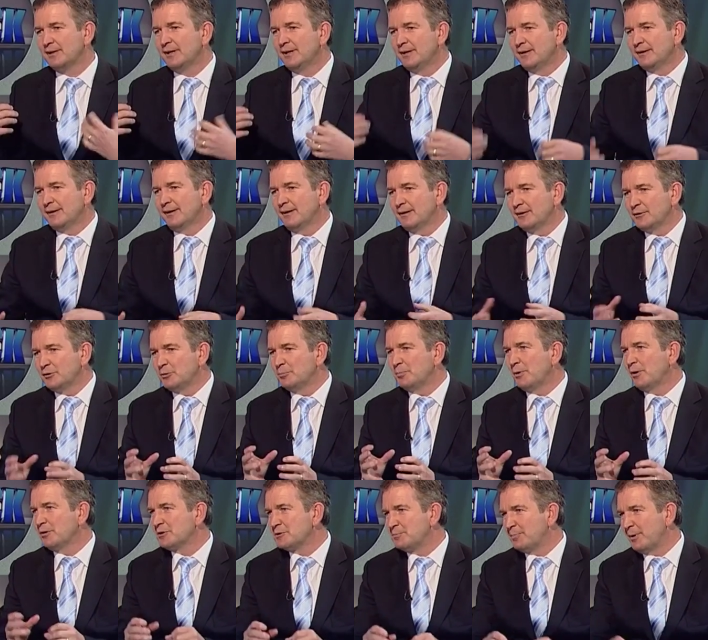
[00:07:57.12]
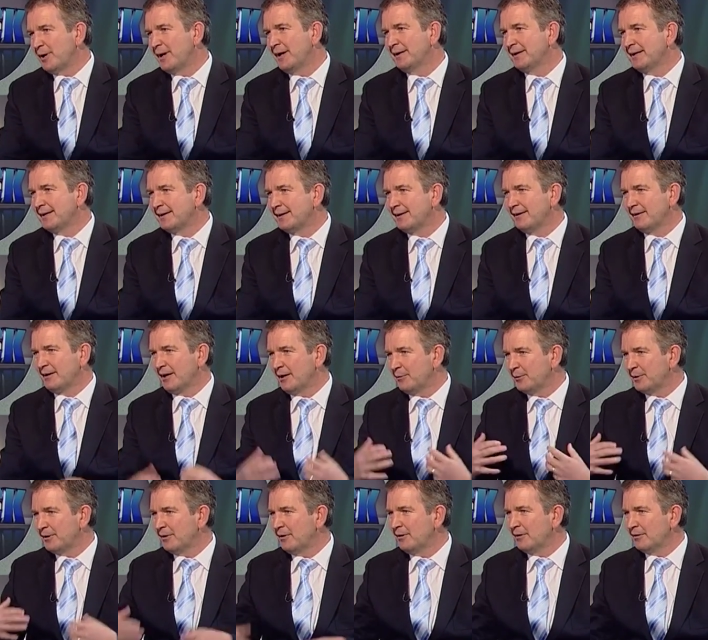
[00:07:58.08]
a you know little box brownie, you know,
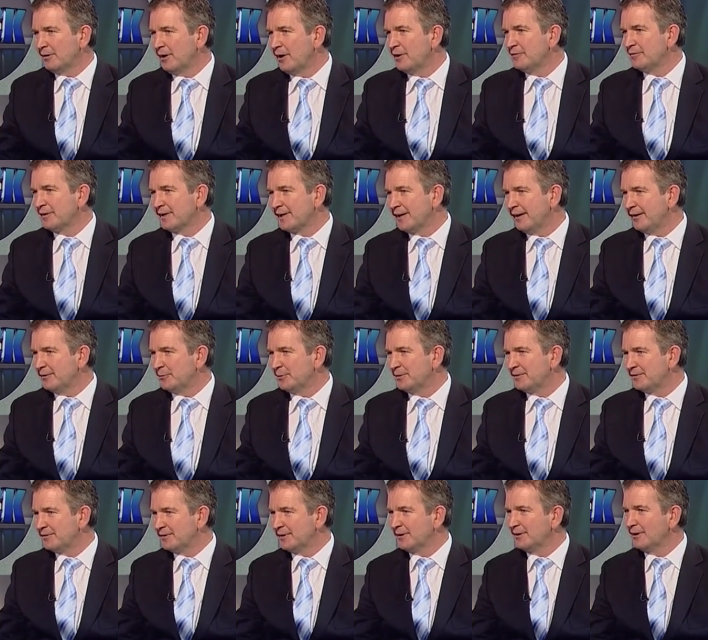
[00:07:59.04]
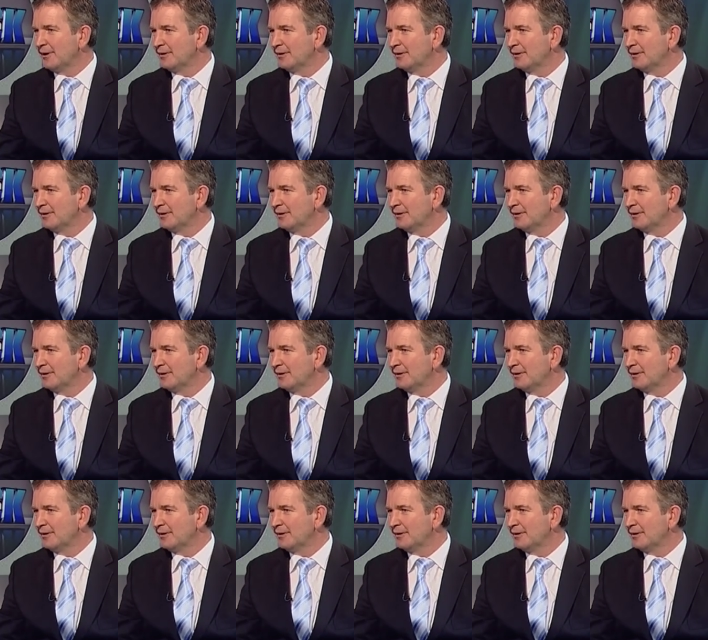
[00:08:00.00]
with a long overcoat with uh,